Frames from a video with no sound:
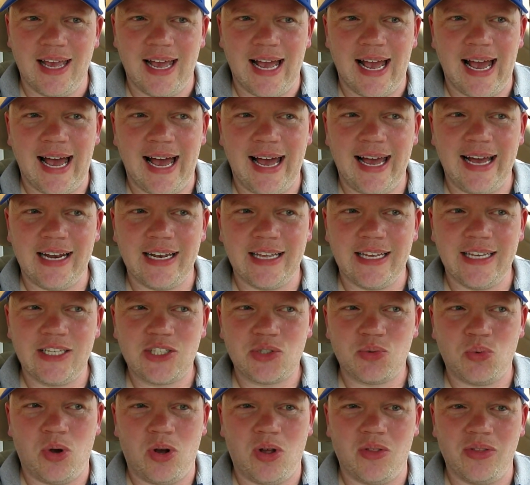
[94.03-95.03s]
I at
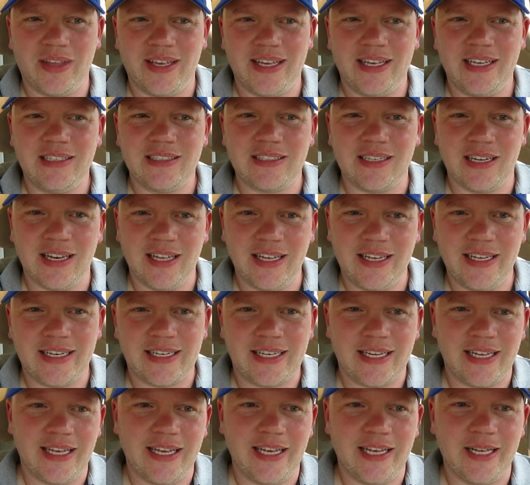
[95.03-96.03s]
least want these
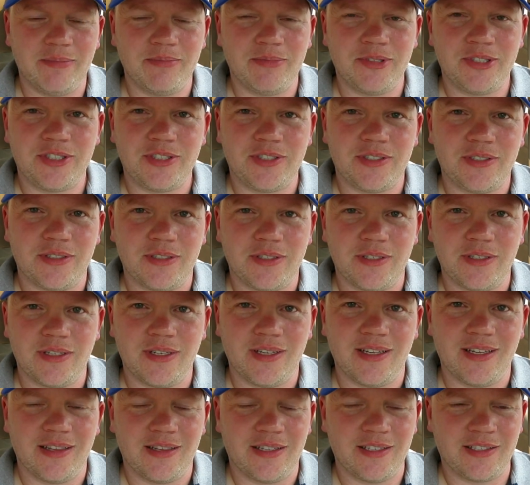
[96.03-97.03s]
elite teams
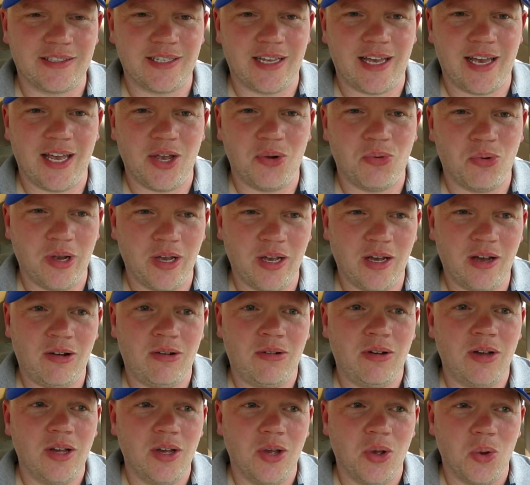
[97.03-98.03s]
to say,
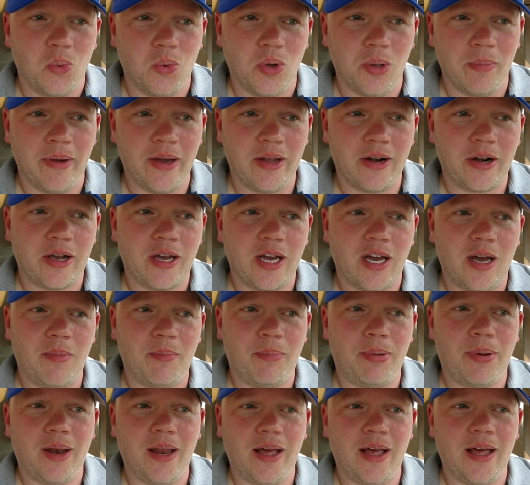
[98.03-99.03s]
well, we better
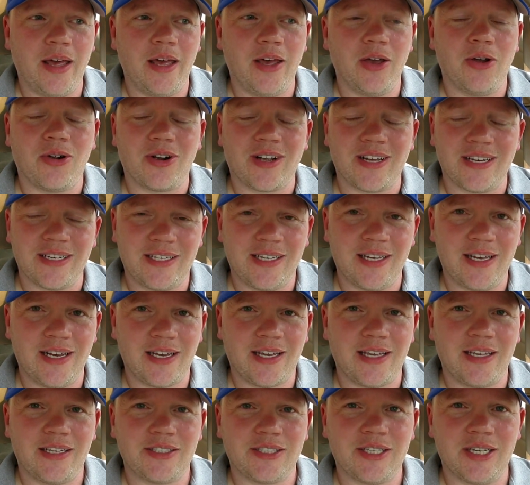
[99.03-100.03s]
come play or
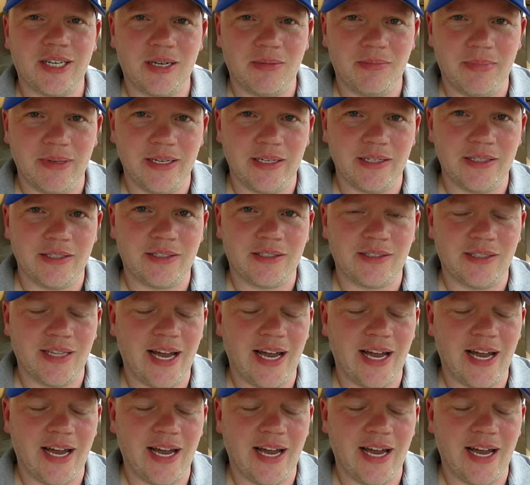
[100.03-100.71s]
Kentucky is going to beat us.